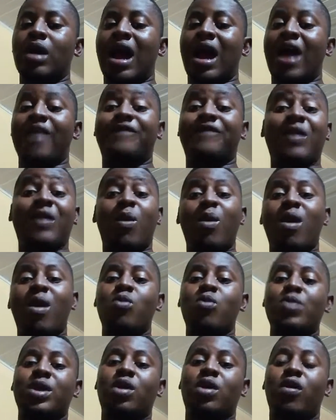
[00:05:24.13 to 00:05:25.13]
after
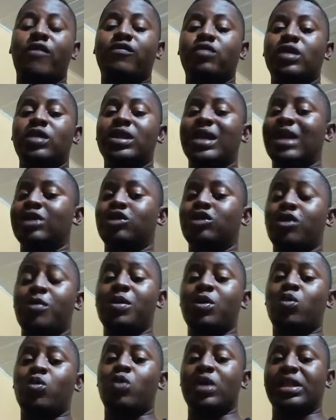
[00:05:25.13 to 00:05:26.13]
1 week of doing that job
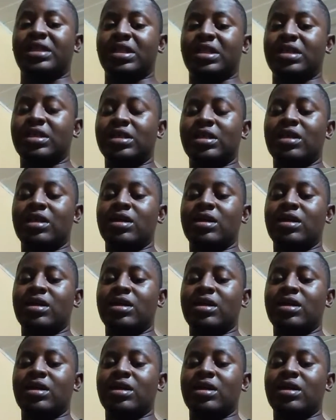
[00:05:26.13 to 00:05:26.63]
he quits